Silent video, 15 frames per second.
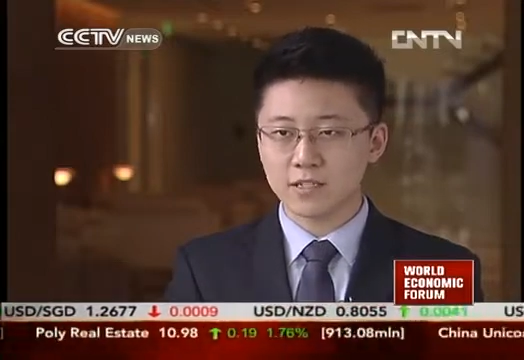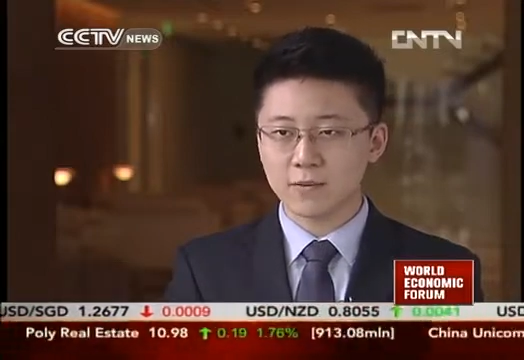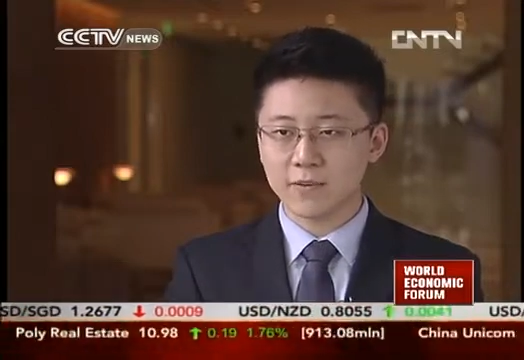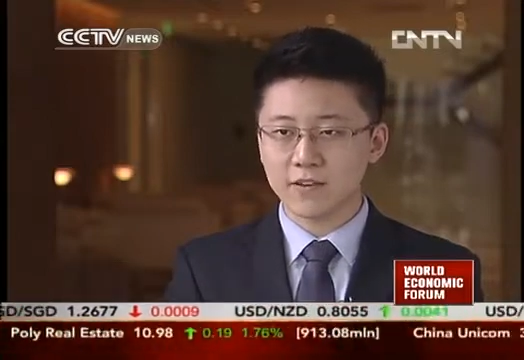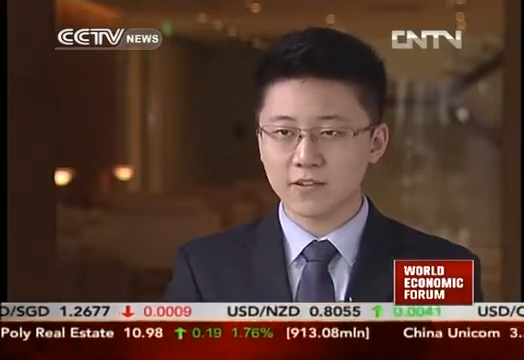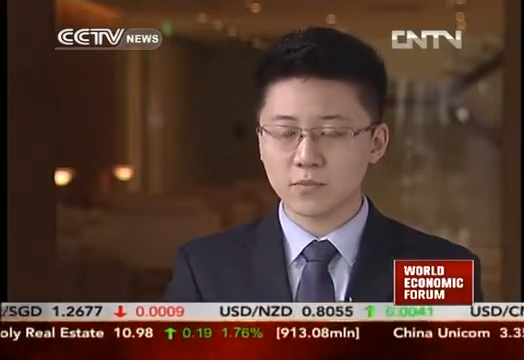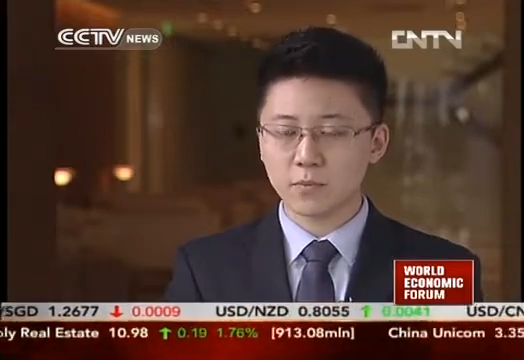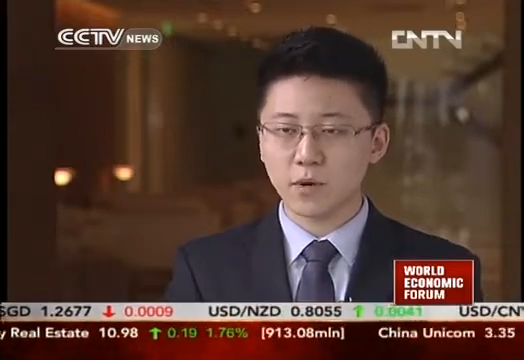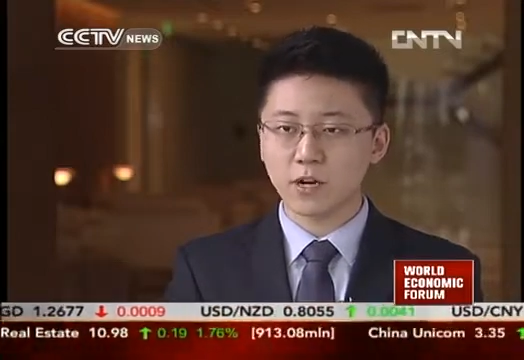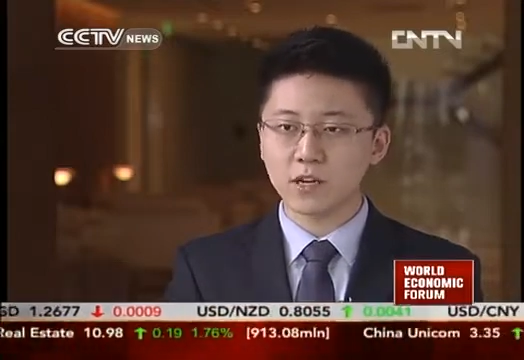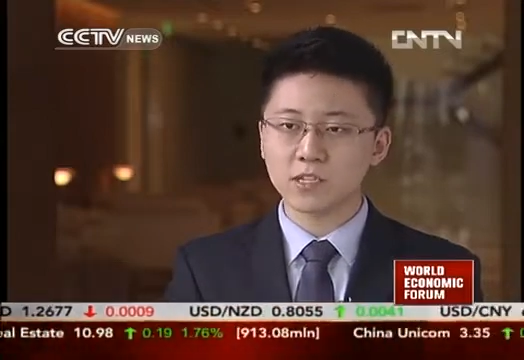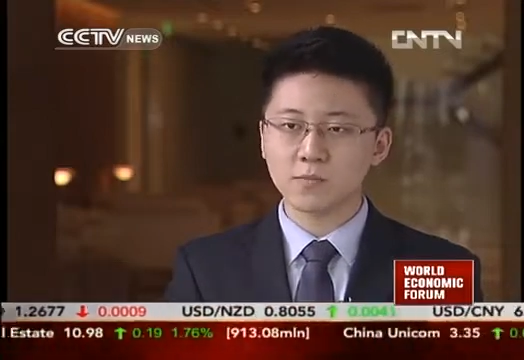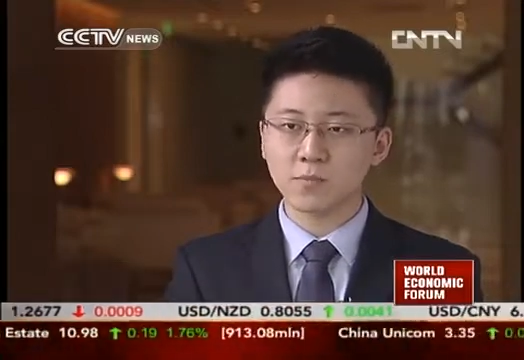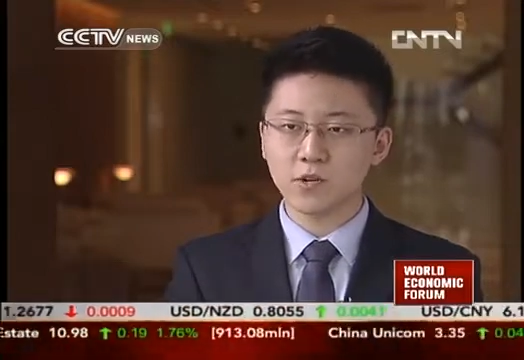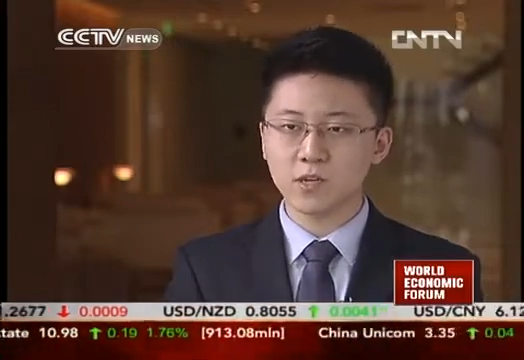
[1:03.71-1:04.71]
innovation
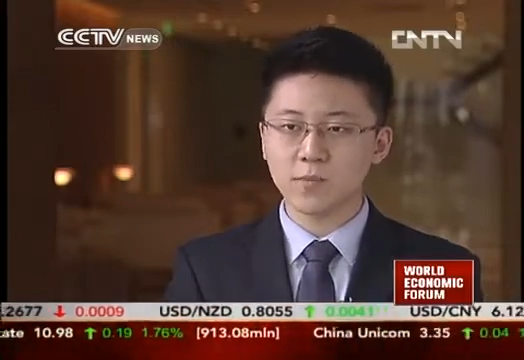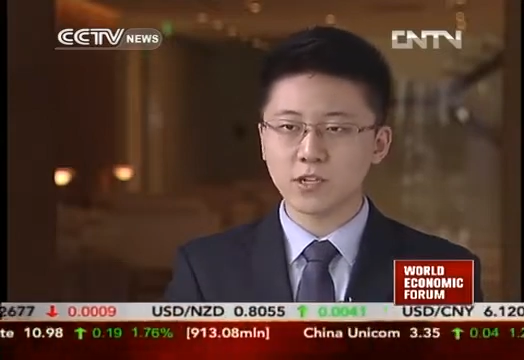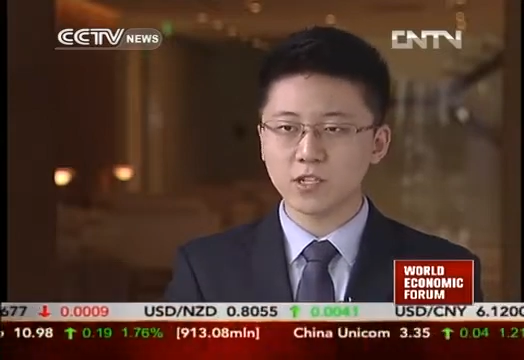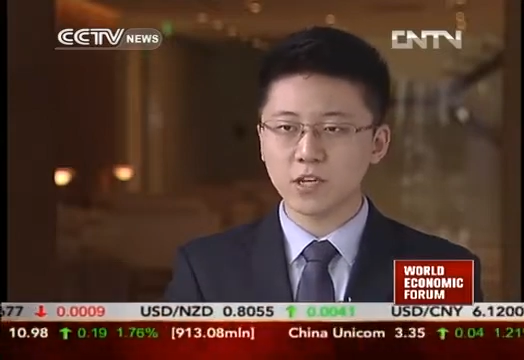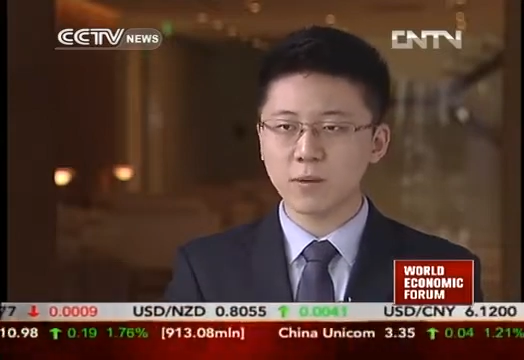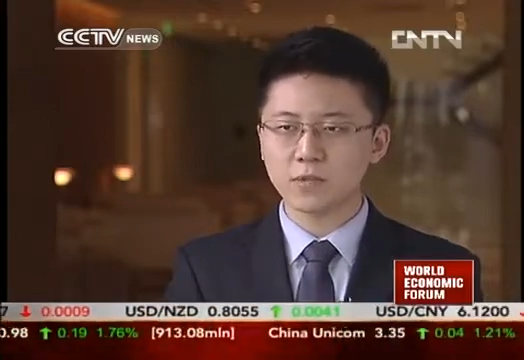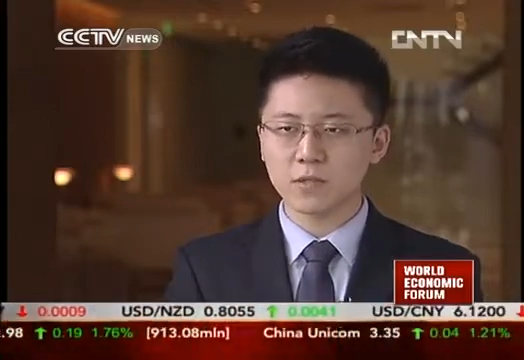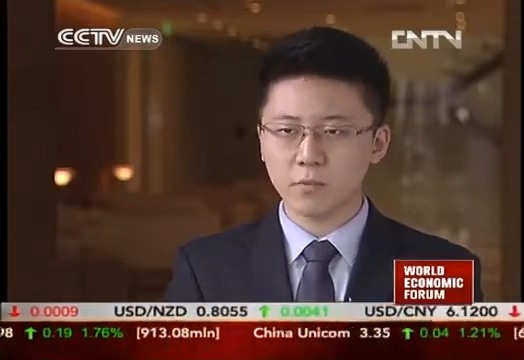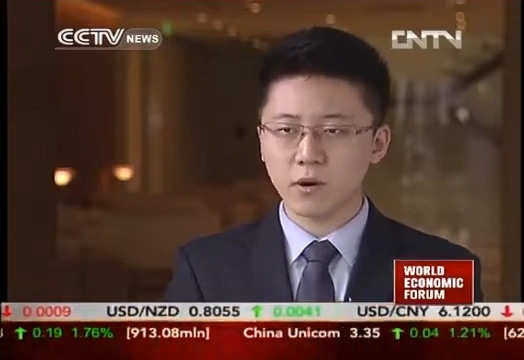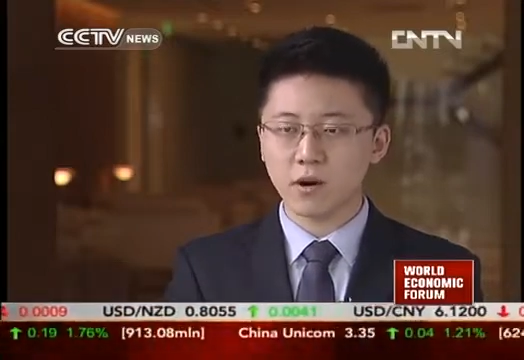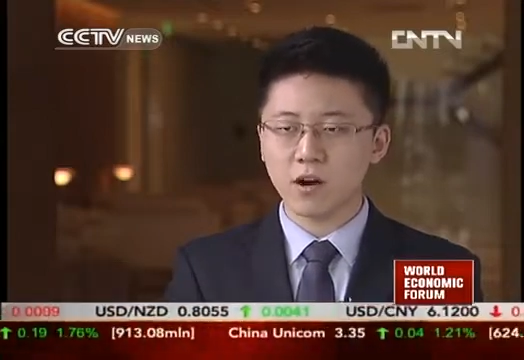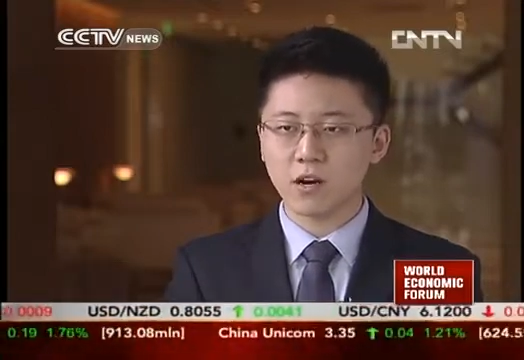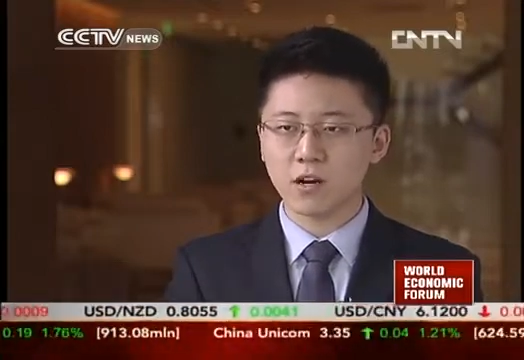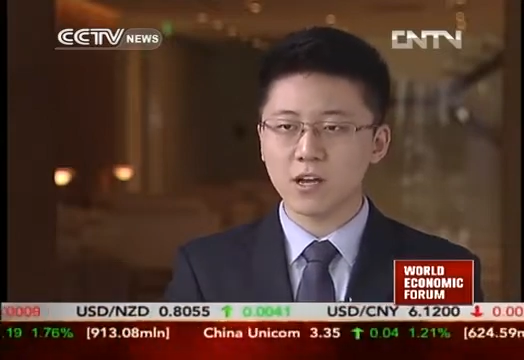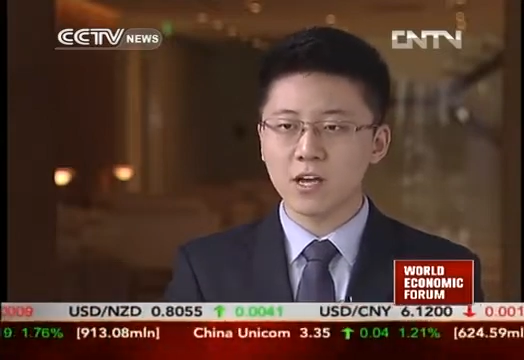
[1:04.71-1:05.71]
part is pretty much up to
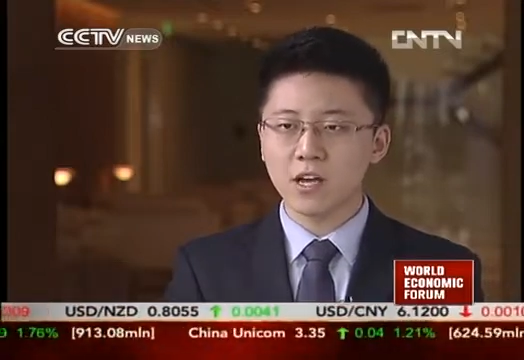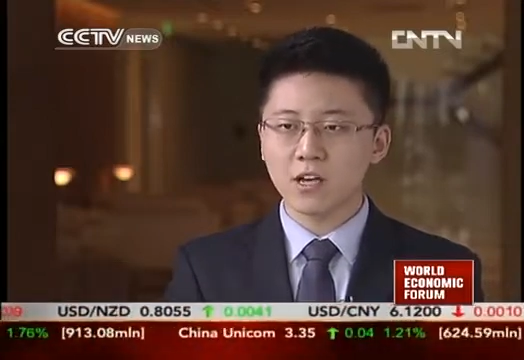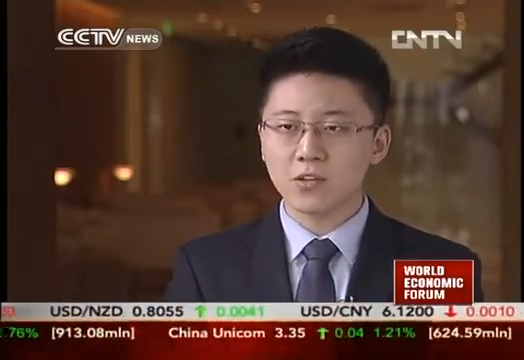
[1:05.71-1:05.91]
par.